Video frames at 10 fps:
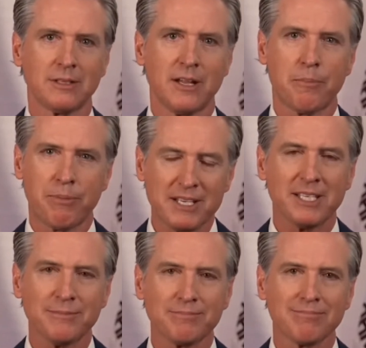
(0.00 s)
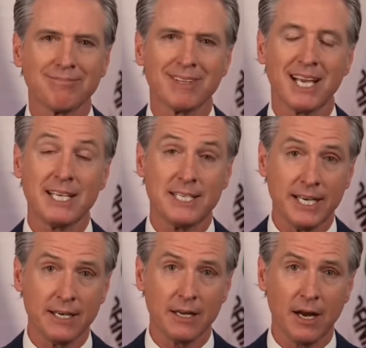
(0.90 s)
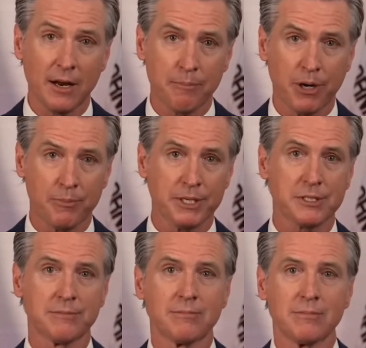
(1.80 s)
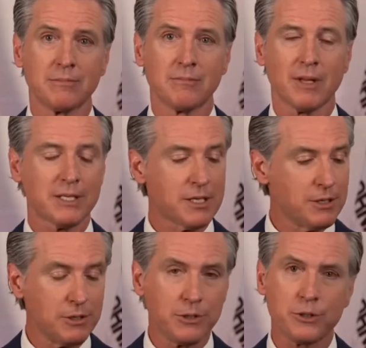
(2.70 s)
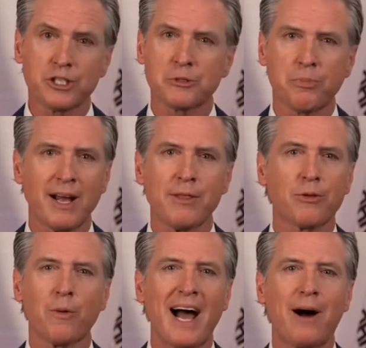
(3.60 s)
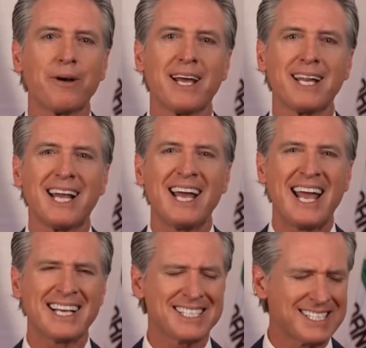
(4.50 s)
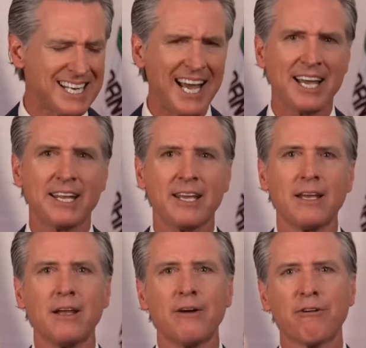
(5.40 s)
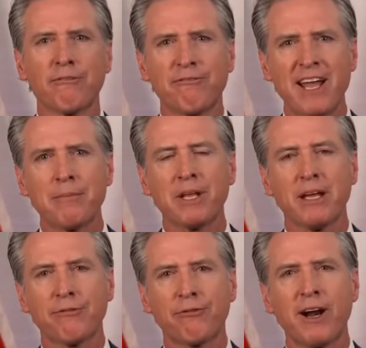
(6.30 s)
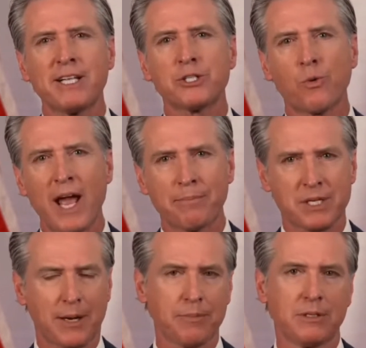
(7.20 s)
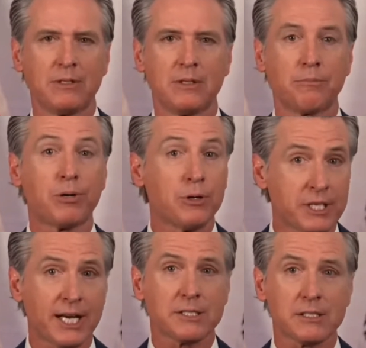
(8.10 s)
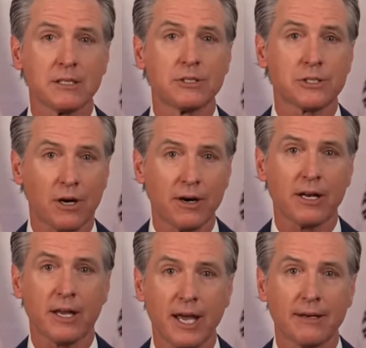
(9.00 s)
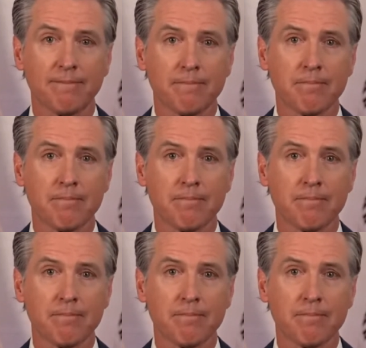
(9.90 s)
And the president, he did it on purpose. As the news spread throughout LA, anxiety for family and friends ramped up. Protests started again.